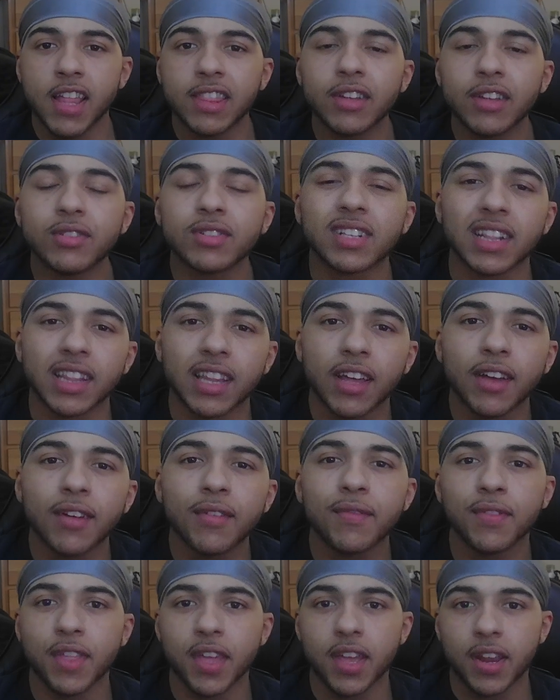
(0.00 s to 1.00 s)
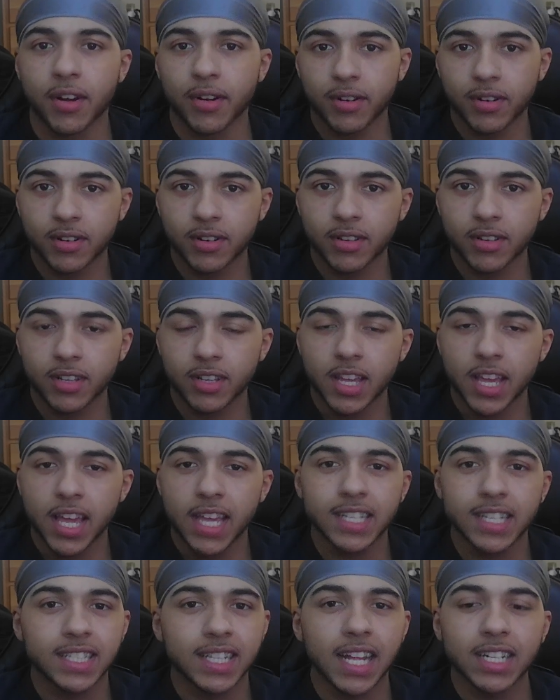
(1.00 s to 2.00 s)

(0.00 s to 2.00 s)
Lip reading: There's love there. It's